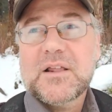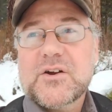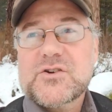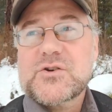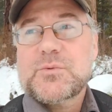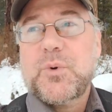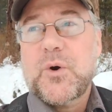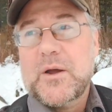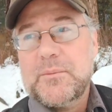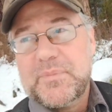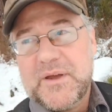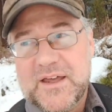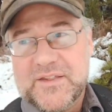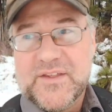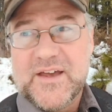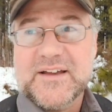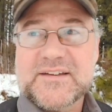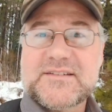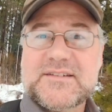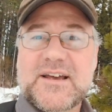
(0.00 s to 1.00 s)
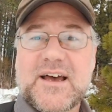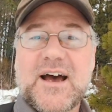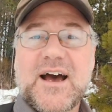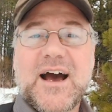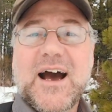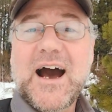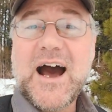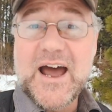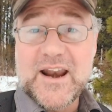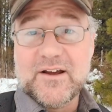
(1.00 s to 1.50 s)
my larger point being this,
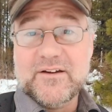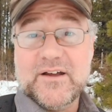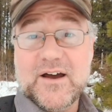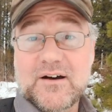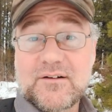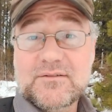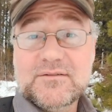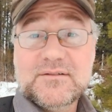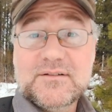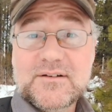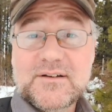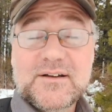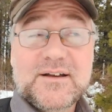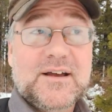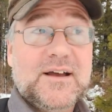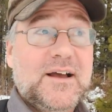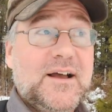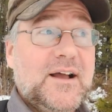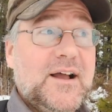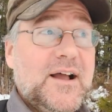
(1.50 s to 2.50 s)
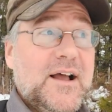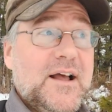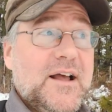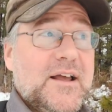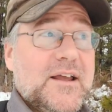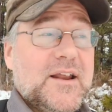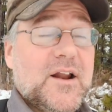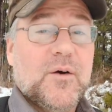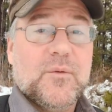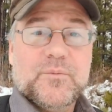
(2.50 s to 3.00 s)
I don't know.
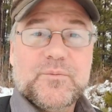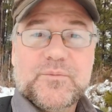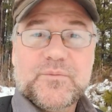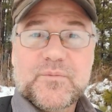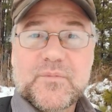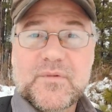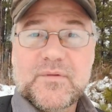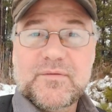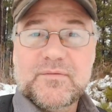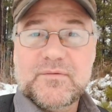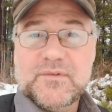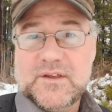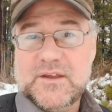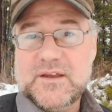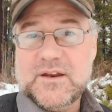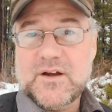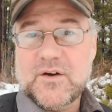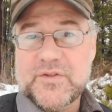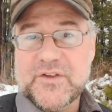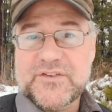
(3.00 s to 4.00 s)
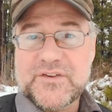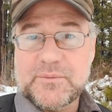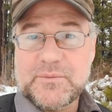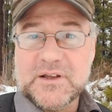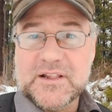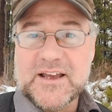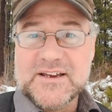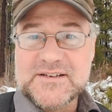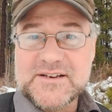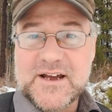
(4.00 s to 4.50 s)
You know, you know, the
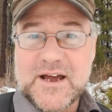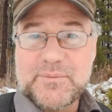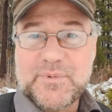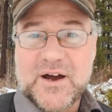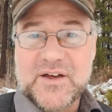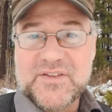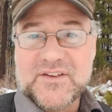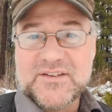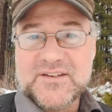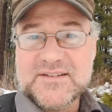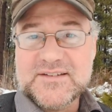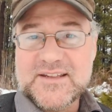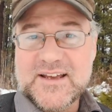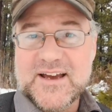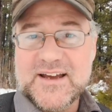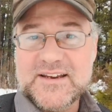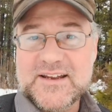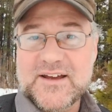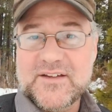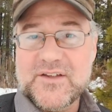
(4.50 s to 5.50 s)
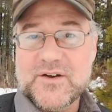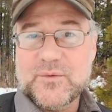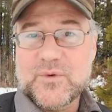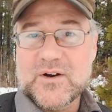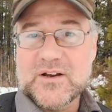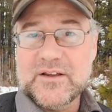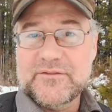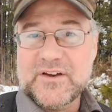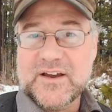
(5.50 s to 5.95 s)
simulation hypothesis, the idea that we're